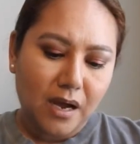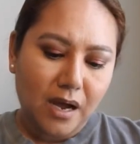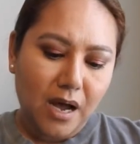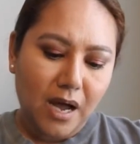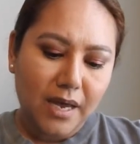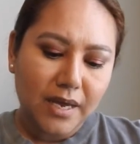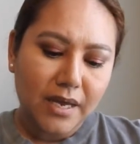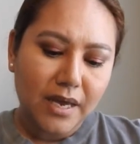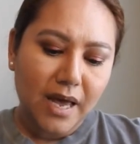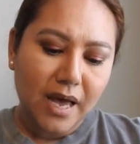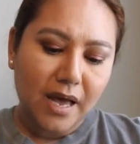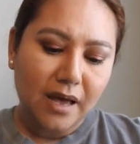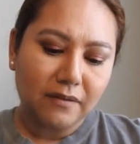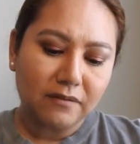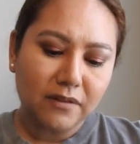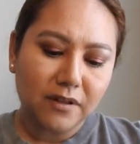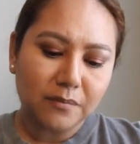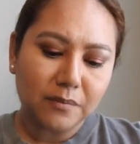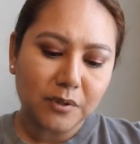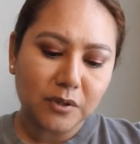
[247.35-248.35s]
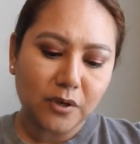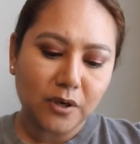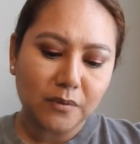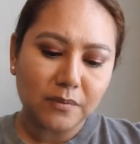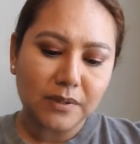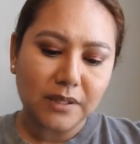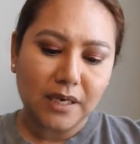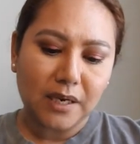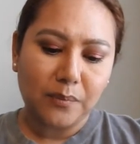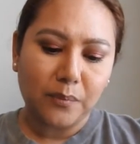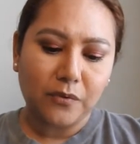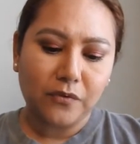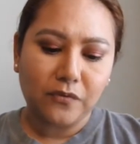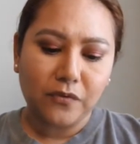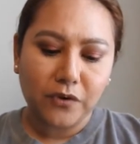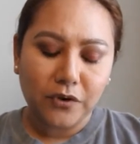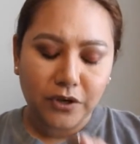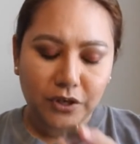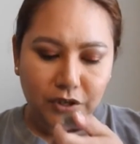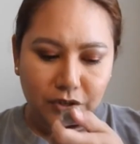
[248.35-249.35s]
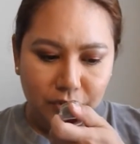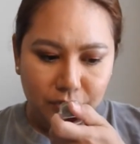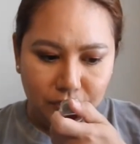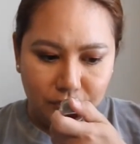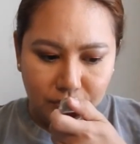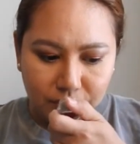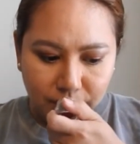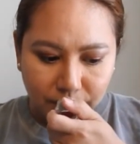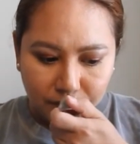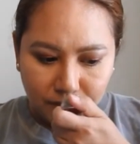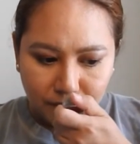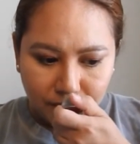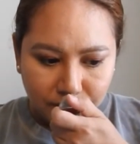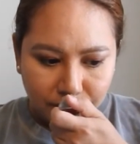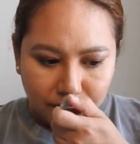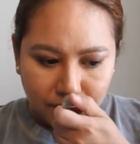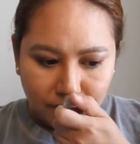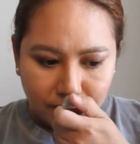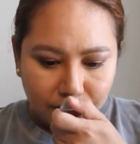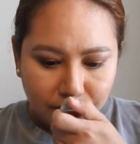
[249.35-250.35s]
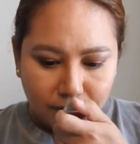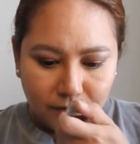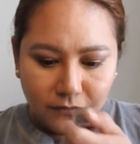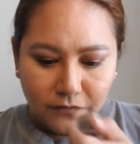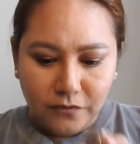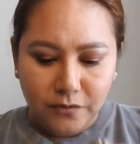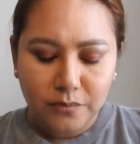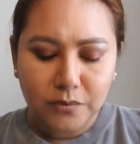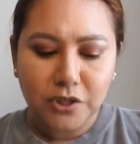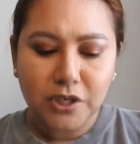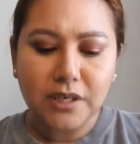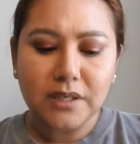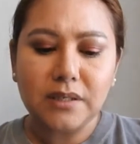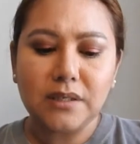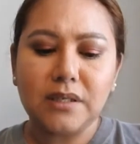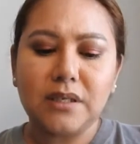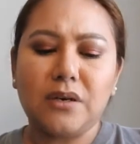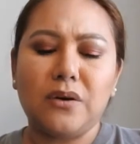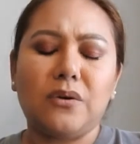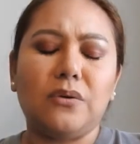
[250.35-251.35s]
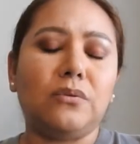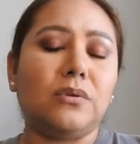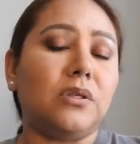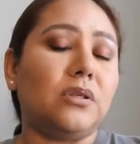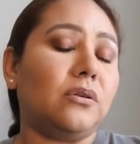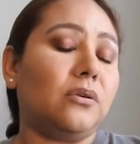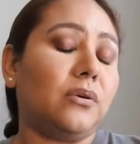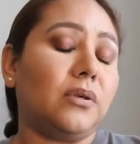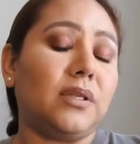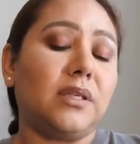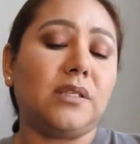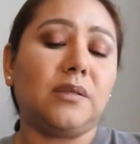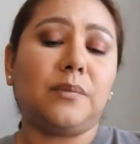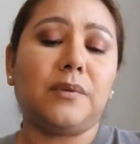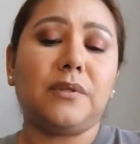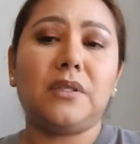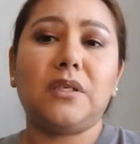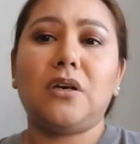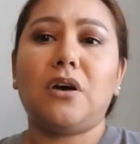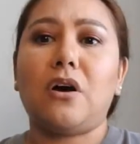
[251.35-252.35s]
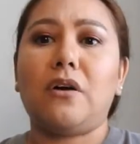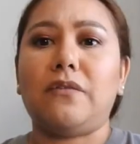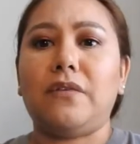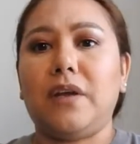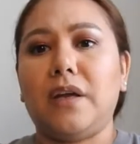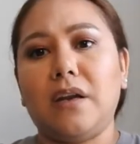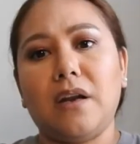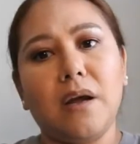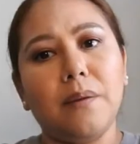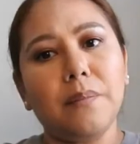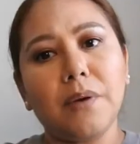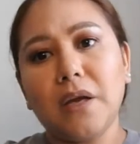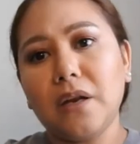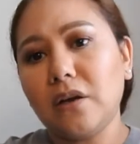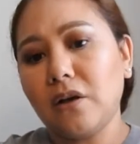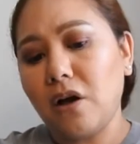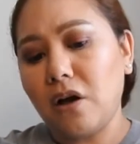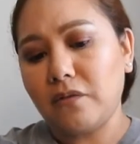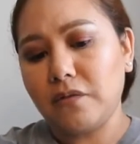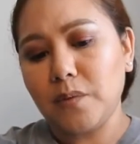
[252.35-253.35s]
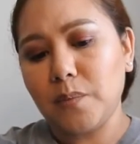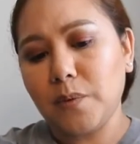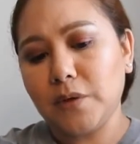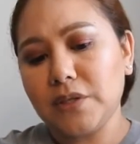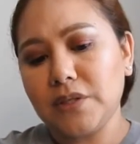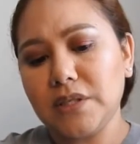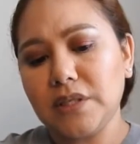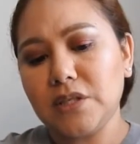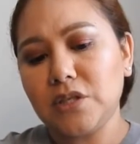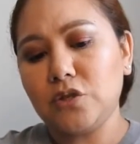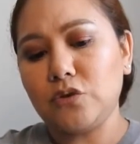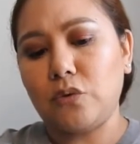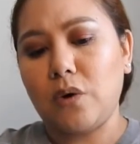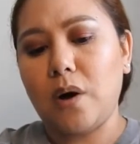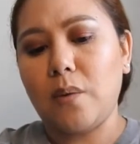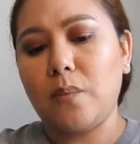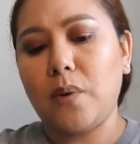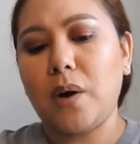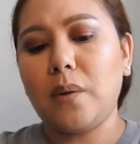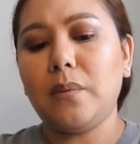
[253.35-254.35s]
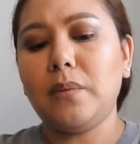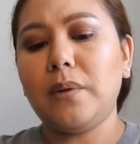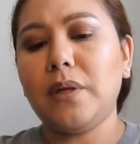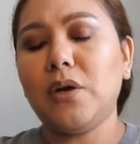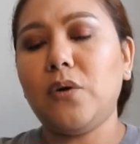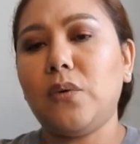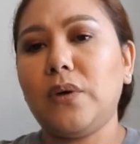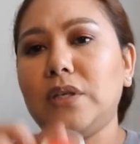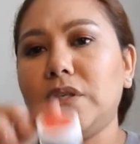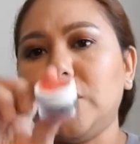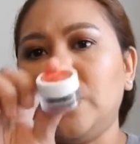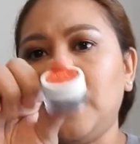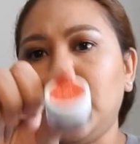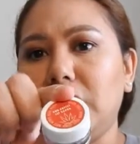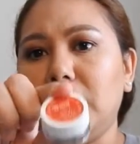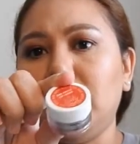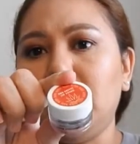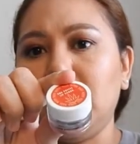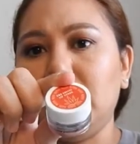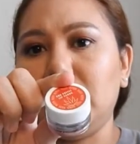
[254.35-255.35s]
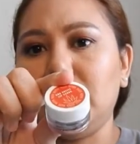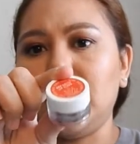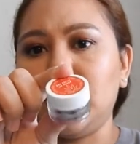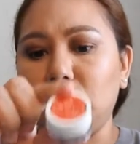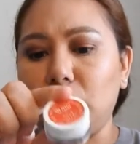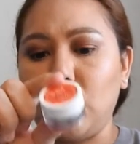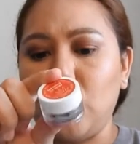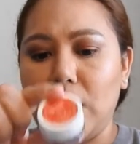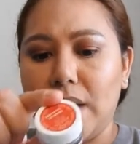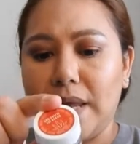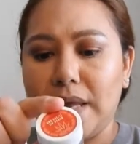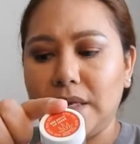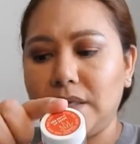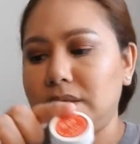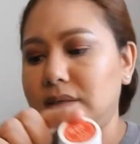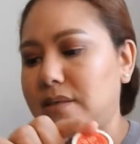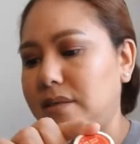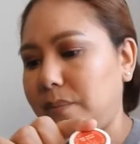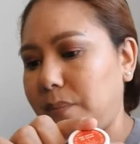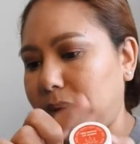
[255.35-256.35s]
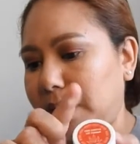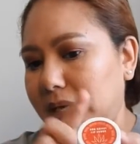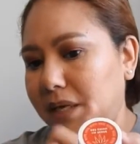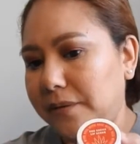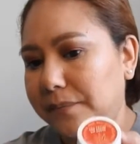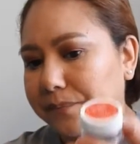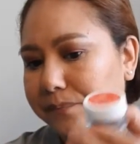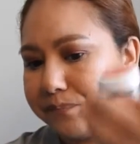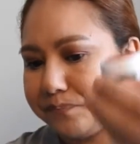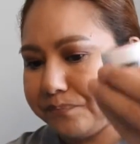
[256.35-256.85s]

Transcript: I have lip scrubs that I prefer to use from JSC. Oh dear Lord, that smells like coffee. And I'm not a coffee person, so I'm probably going to be giving this away to somebody.